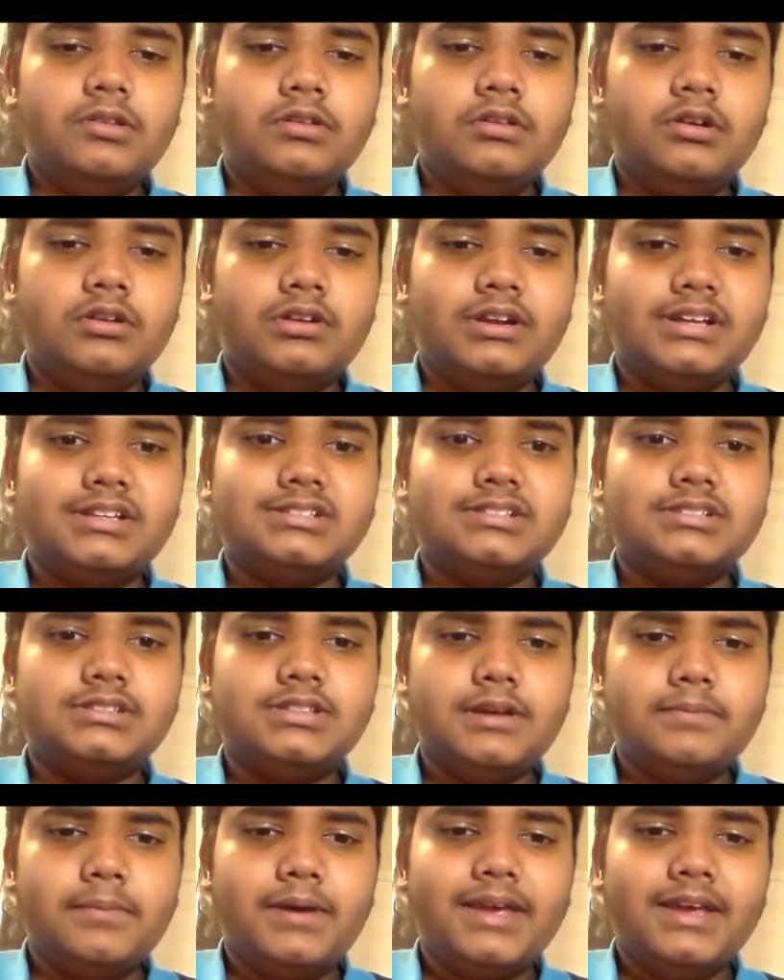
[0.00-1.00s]
known as
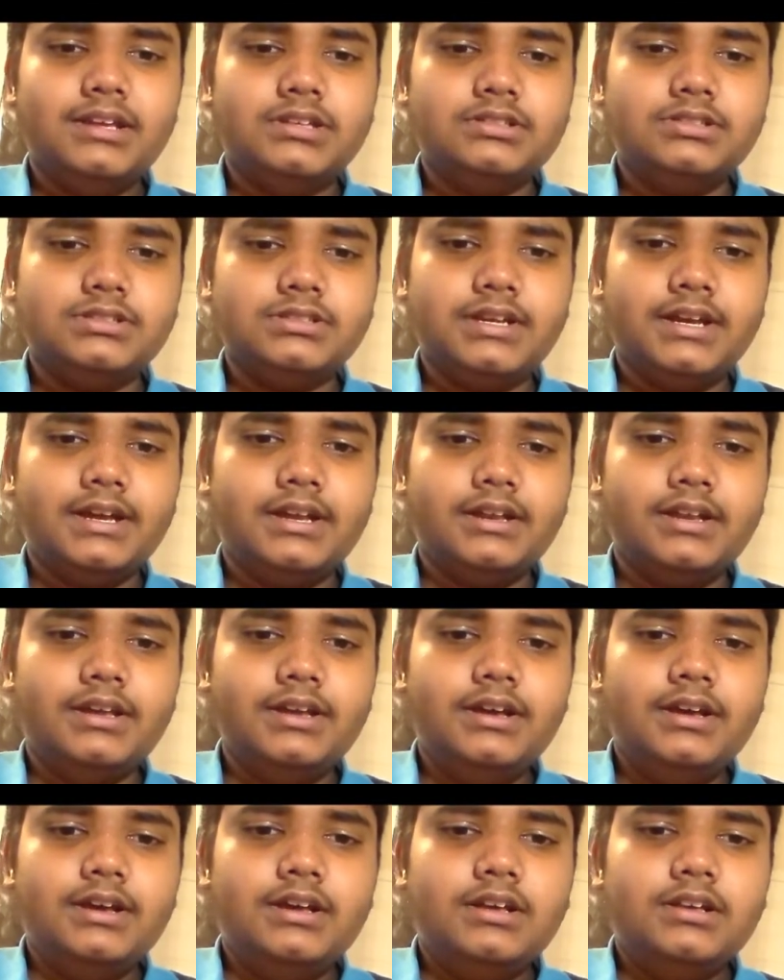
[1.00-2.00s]
the maze. And
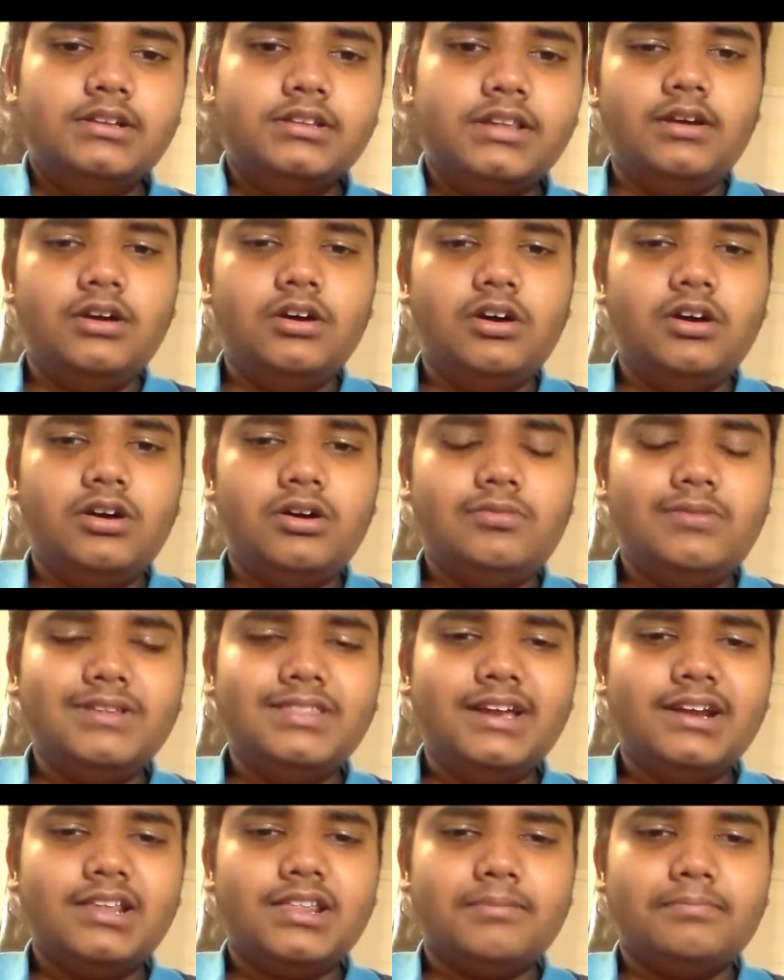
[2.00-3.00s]
over
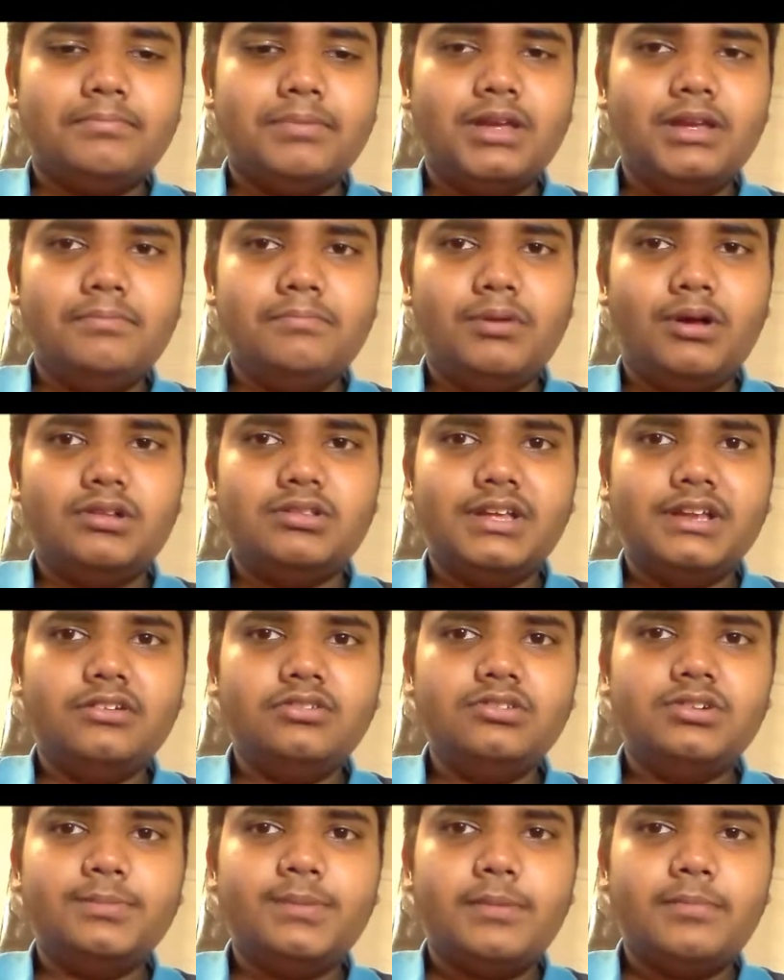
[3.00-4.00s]
there, the people, they
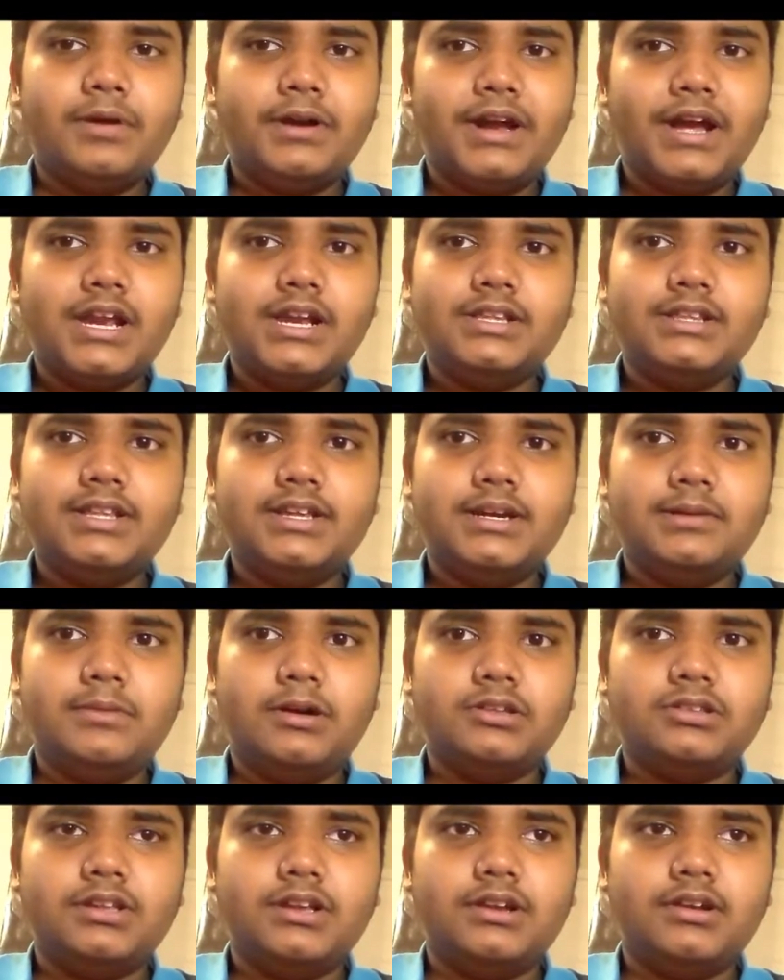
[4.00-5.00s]
don't remember anything
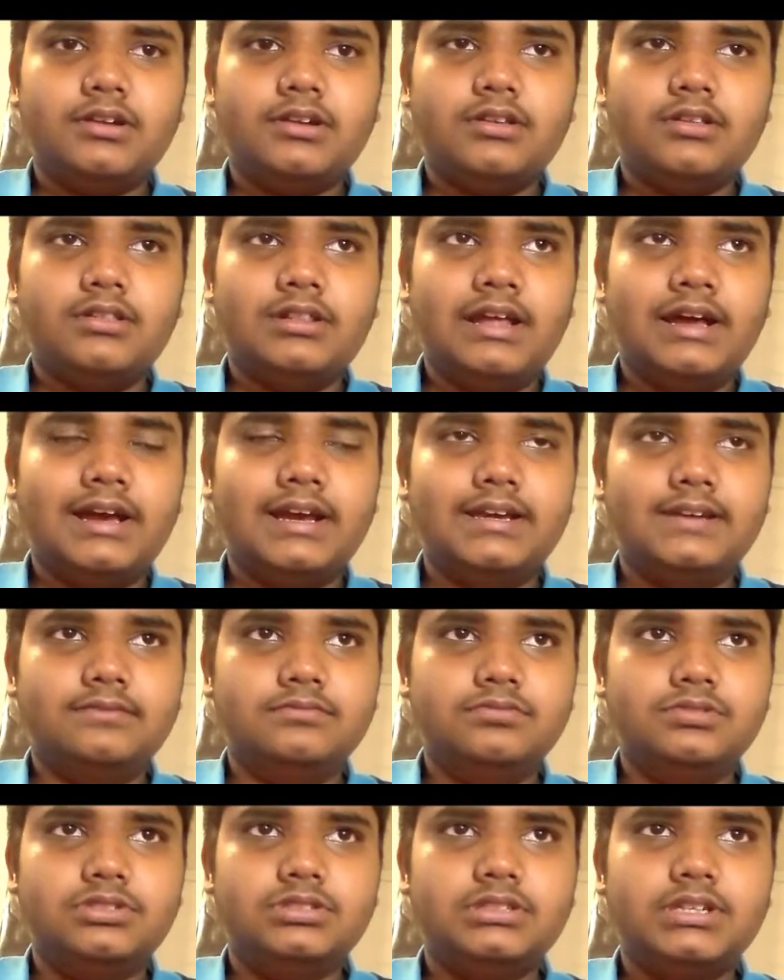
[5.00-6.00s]
about their
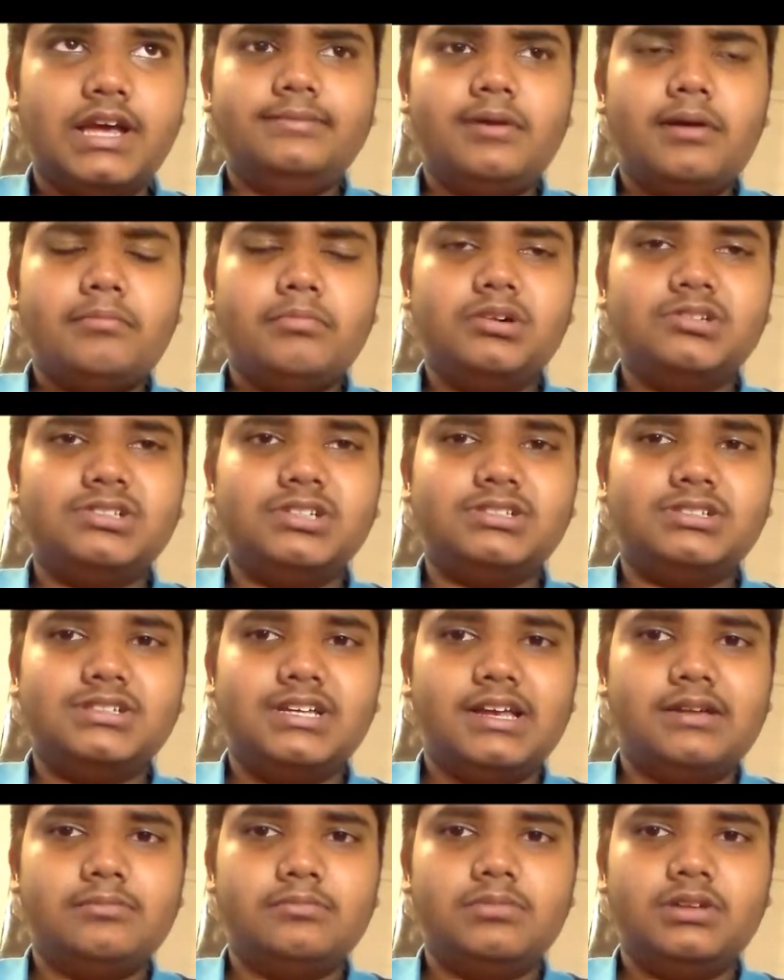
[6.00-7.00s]
lives. He remembers his
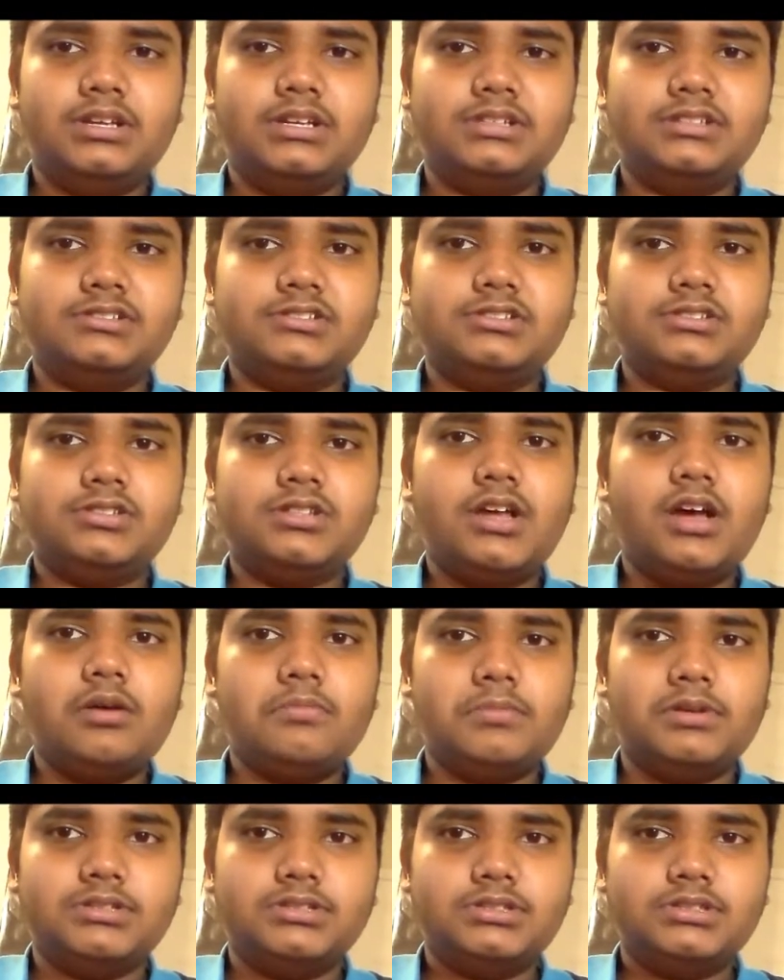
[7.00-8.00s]
name is
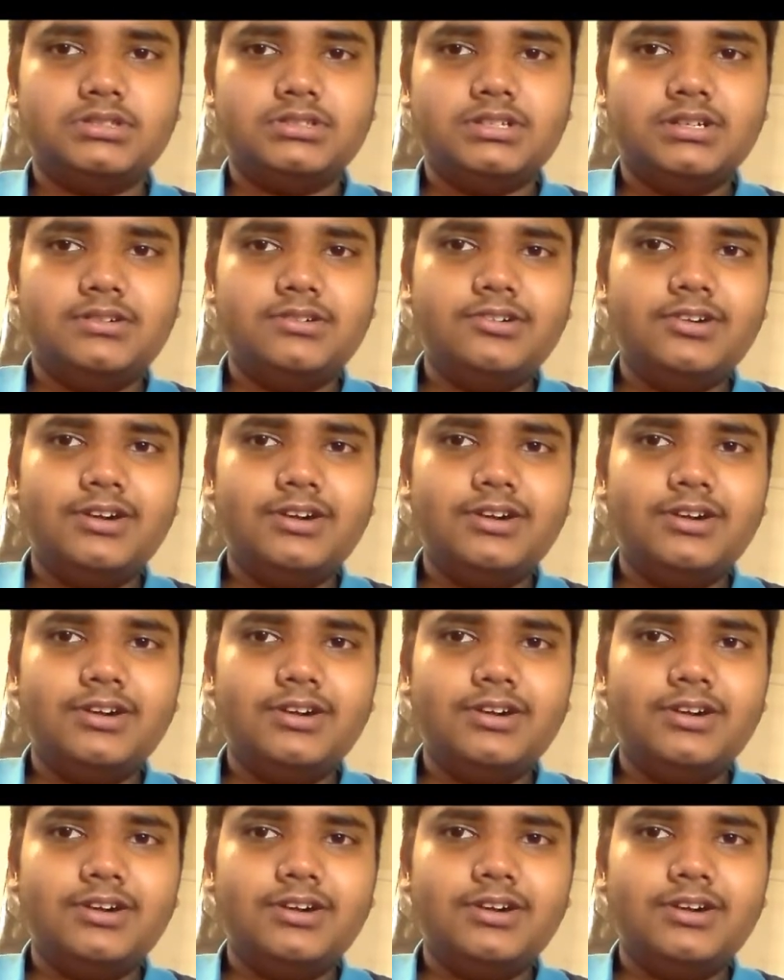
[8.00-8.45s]
Thomas.